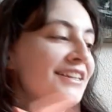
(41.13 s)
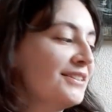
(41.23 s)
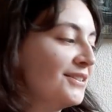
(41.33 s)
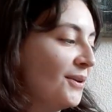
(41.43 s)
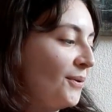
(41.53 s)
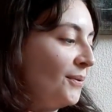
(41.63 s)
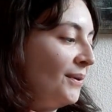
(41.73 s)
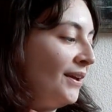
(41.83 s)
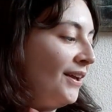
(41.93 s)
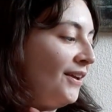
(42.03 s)
So
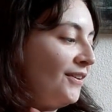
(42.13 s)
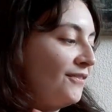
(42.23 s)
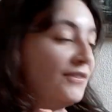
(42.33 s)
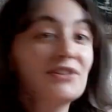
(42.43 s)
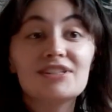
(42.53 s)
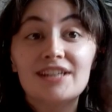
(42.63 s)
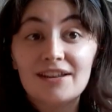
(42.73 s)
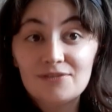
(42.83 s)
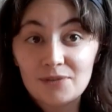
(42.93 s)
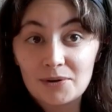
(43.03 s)
first
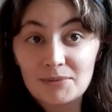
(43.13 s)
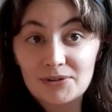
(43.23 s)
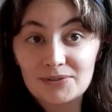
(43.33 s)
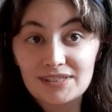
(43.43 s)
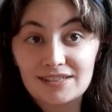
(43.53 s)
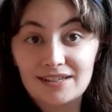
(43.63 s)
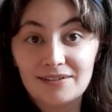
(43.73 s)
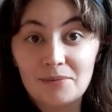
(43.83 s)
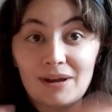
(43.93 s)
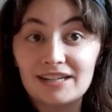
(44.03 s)
and foremost,
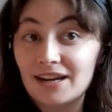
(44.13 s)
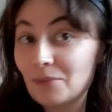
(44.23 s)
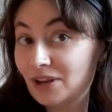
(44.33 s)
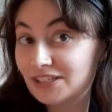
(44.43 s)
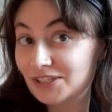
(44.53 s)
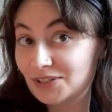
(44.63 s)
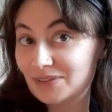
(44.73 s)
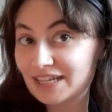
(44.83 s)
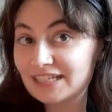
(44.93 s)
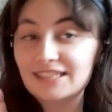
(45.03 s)
why did I want to do
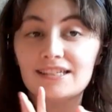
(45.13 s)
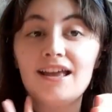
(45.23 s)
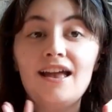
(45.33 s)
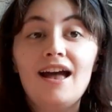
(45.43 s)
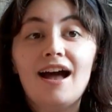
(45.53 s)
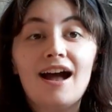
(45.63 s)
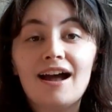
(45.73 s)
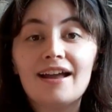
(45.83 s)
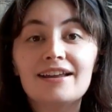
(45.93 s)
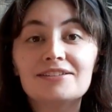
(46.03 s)
this?
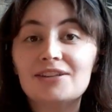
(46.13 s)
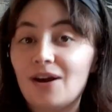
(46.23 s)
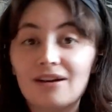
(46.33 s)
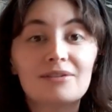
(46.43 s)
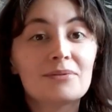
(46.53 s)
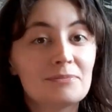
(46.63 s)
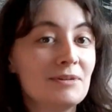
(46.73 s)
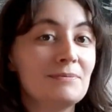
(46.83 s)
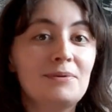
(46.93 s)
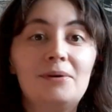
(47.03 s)
I talk with
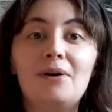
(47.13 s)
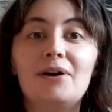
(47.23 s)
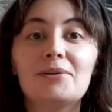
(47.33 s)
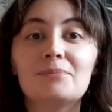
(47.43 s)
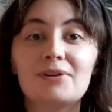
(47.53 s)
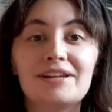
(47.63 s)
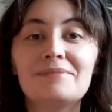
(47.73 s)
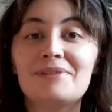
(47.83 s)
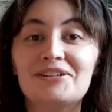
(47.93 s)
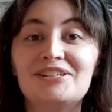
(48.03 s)
people on a
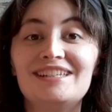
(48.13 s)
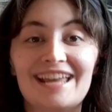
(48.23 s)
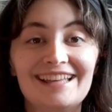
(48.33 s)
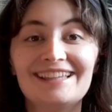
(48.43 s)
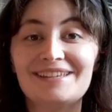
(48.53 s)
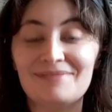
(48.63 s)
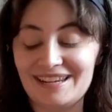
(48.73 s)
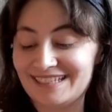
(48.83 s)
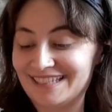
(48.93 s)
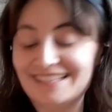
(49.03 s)
pretty much daily
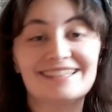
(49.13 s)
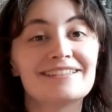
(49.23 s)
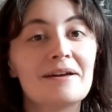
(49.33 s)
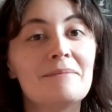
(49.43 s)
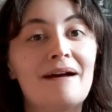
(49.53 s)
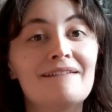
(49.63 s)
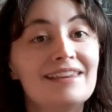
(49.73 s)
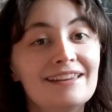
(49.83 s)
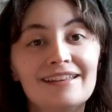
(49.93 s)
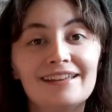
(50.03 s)
basis about
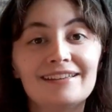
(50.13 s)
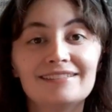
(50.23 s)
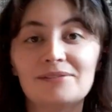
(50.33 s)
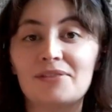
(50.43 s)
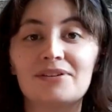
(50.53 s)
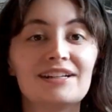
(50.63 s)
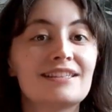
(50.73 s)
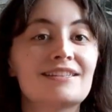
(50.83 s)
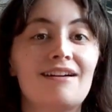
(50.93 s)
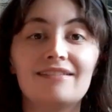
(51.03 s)
knitting, whether
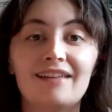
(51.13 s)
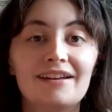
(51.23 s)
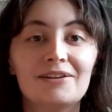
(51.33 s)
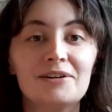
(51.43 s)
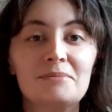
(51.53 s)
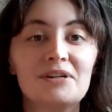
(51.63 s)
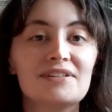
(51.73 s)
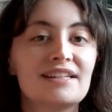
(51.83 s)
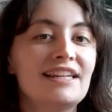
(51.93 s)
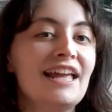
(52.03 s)
it's online or in
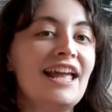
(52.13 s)
person,